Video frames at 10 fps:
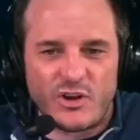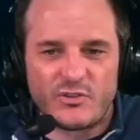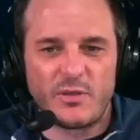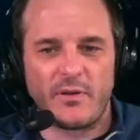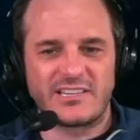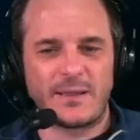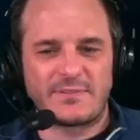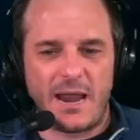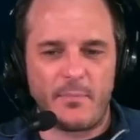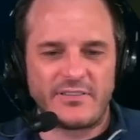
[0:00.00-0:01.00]
run through the month of
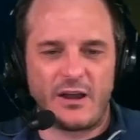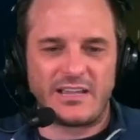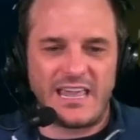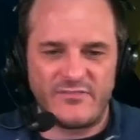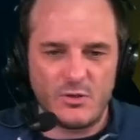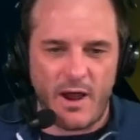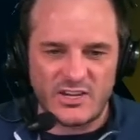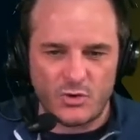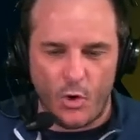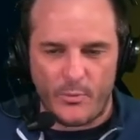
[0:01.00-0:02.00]
September, then I'll give you my
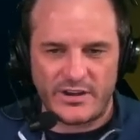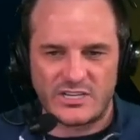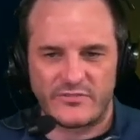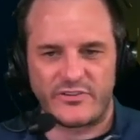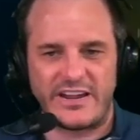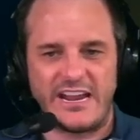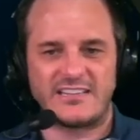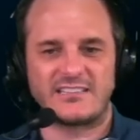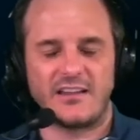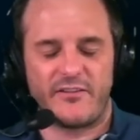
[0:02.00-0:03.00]
score prediction for each.